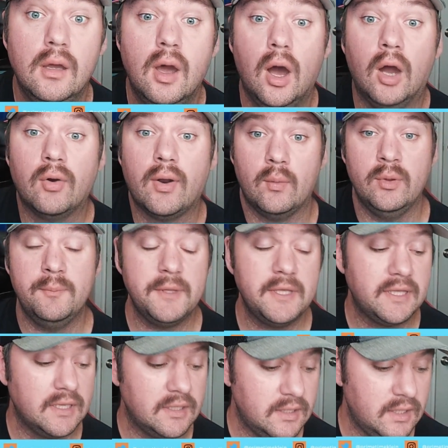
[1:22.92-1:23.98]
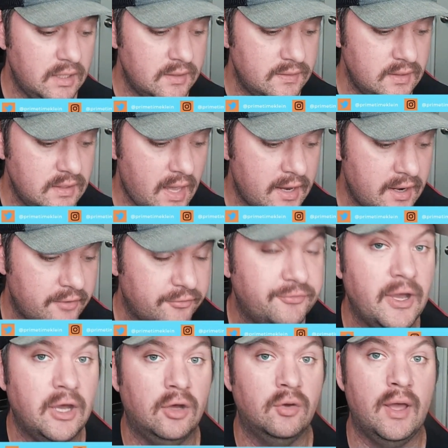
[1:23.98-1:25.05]
All right, we begin in the N F
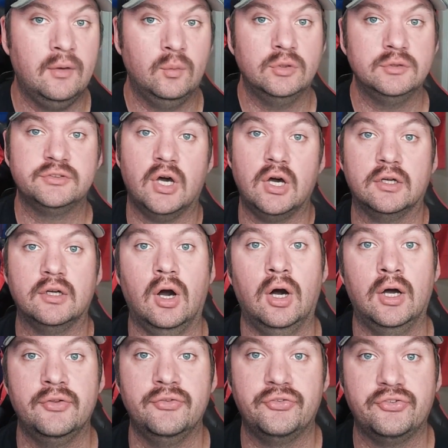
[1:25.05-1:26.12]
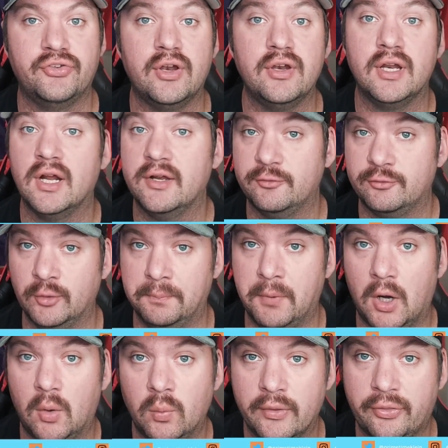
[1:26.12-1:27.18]
L, and we'll talk on Sunday Night
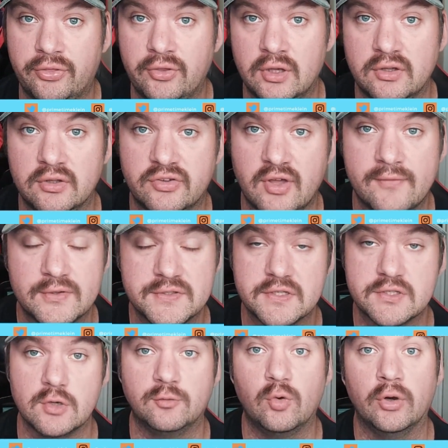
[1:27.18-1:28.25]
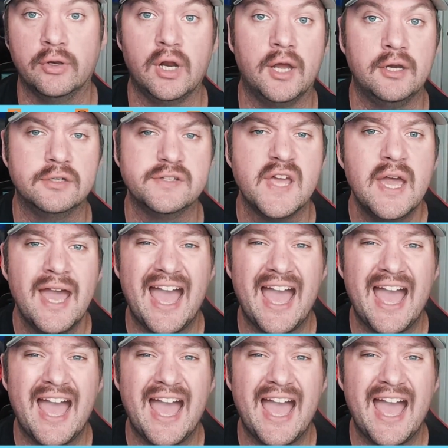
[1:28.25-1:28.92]
Football with the San Francisco forty-niners,